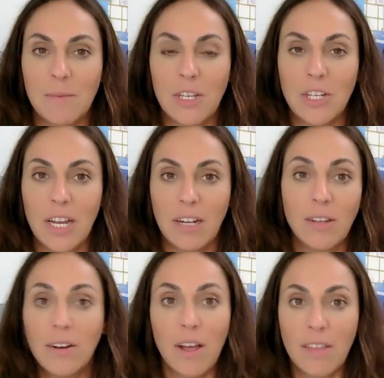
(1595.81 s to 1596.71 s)
and we try to
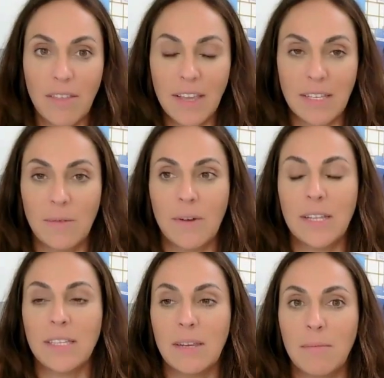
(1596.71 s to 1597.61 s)
learn all the things at
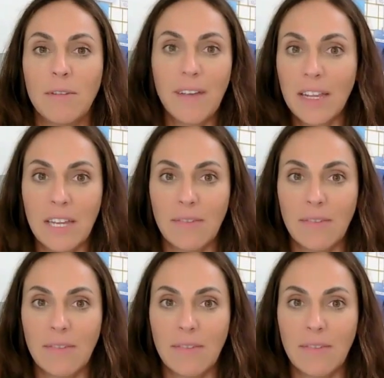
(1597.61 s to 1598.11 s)
once and perfect